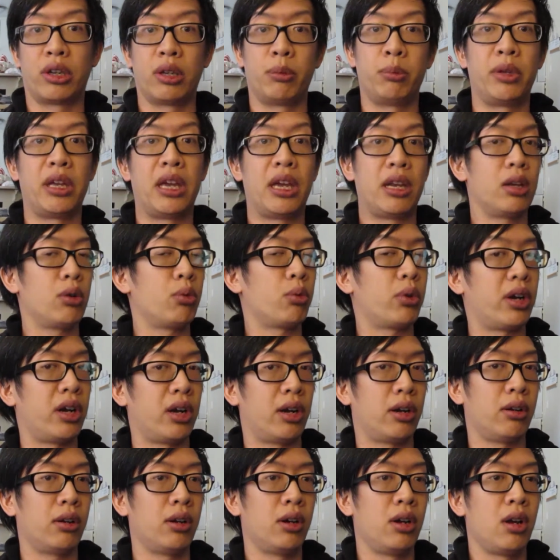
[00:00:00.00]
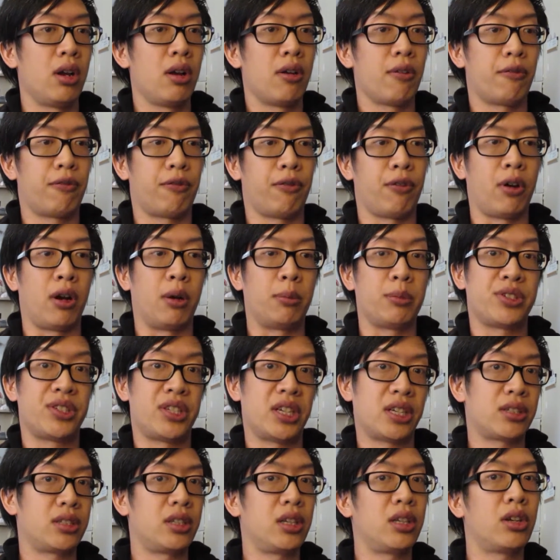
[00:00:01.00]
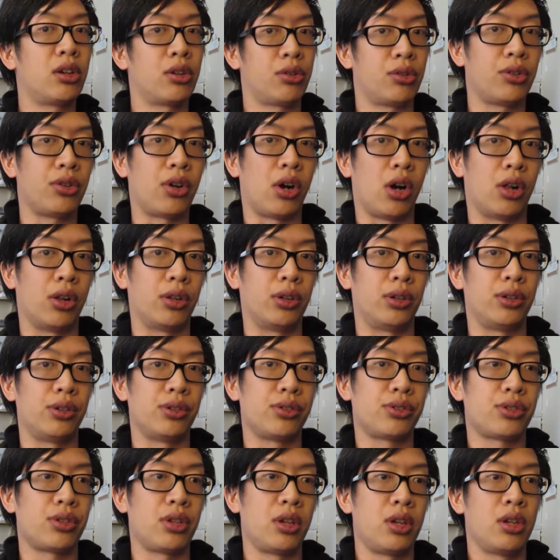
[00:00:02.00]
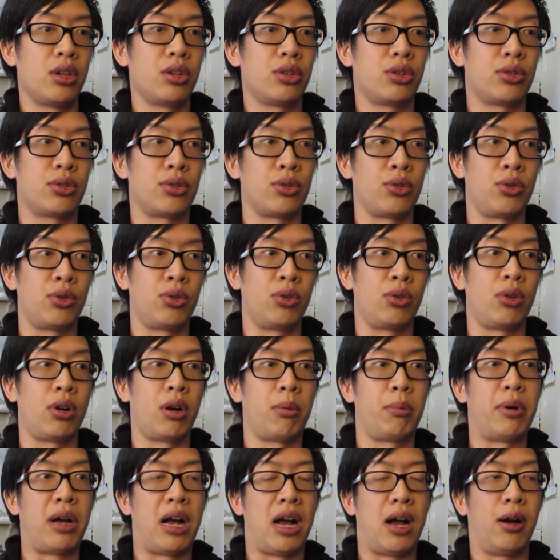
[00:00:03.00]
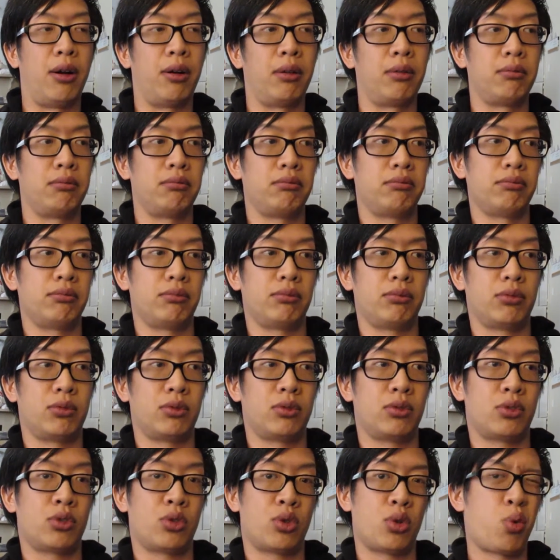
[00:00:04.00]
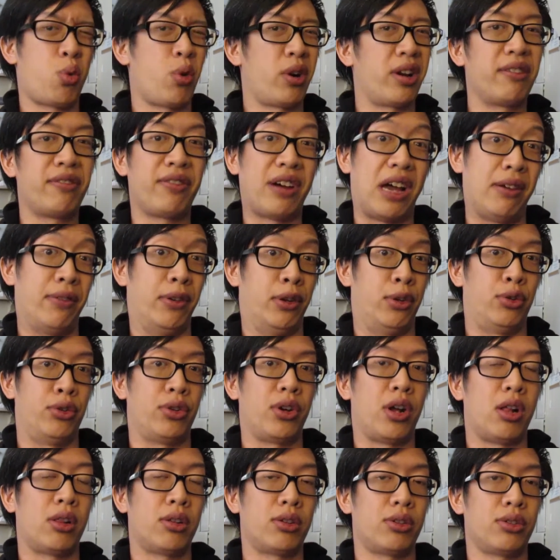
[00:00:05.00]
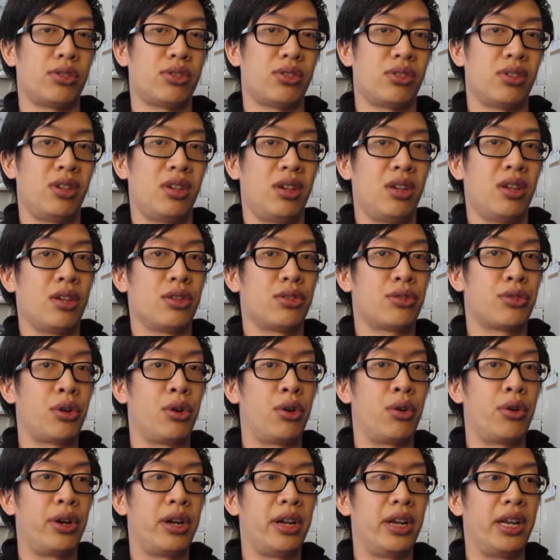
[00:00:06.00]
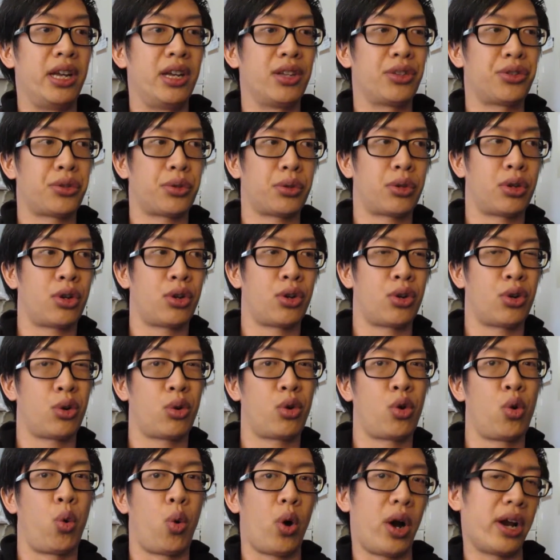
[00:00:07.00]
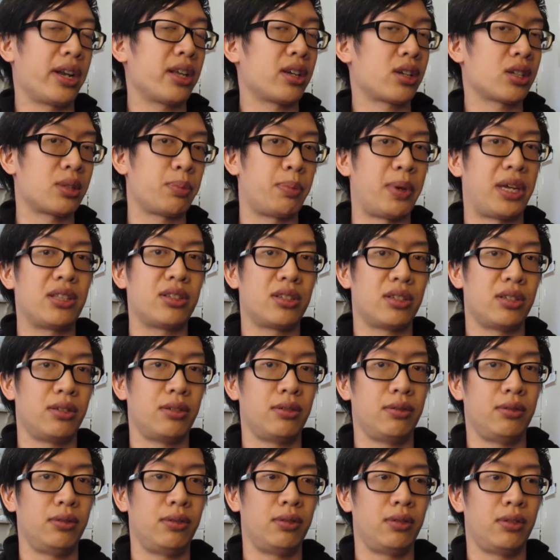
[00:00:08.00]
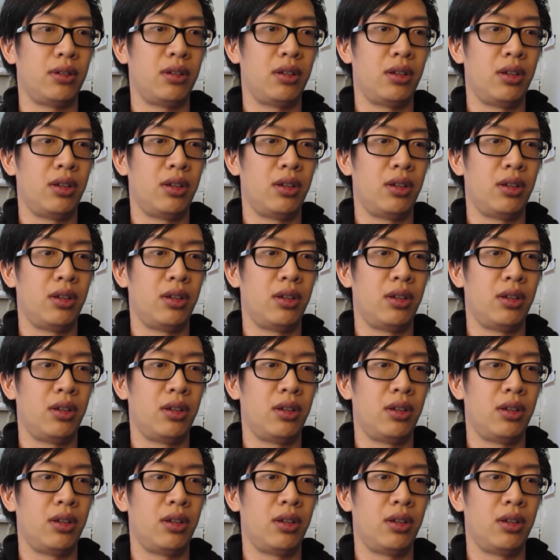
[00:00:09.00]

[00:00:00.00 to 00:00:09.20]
can be anywhere from $1,600 to about $2,500. So it's quite expensive,